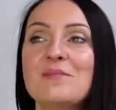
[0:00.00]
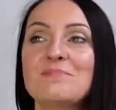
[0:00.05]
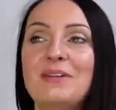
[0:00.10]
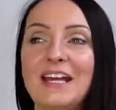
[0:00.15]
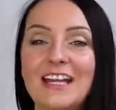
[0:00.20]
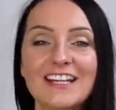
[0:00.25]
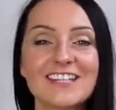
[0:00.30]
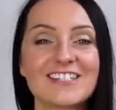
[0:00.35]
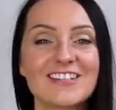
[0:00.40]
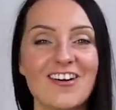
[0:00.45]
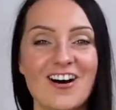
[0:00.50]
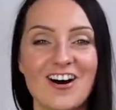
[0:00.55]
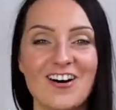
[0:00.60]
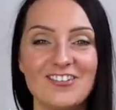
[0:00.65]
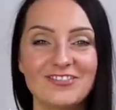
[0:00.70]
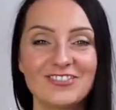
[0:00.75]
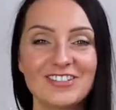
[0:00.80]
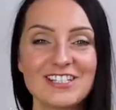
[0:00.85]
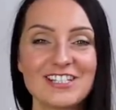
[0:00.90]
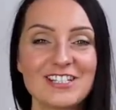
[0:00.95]
picked
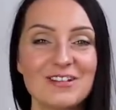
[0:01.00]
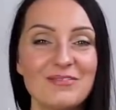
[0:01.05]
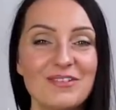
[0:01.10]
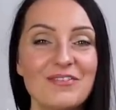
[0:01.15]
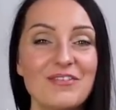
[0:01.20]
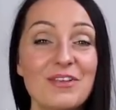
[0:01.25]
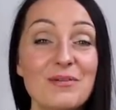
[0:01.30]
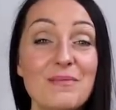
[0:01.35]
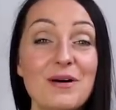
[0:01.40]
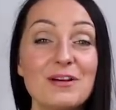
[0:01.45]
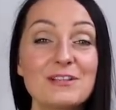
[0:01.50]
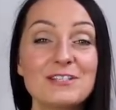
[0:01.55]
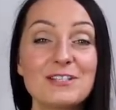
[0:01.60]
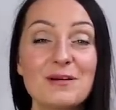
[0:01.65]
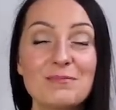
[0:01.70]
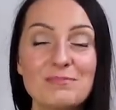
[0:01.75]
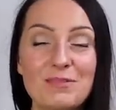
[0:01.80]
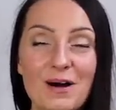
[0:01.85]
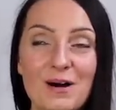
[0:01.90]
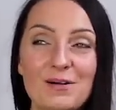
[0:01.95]
off some of the most
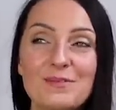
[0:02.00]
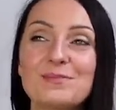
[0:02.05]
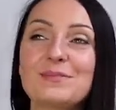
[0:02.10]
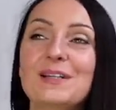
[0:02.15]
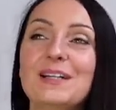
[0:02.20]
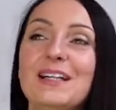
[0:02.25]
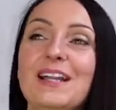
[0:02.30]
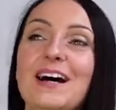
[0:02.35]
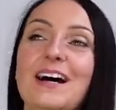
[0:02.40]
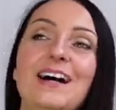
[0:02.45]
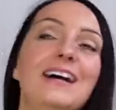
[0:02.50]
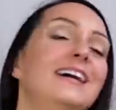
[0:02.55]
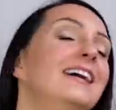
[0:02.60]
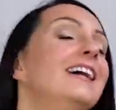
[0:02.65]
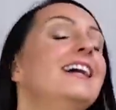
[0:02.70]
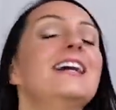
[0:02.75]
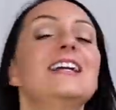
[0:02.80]
popular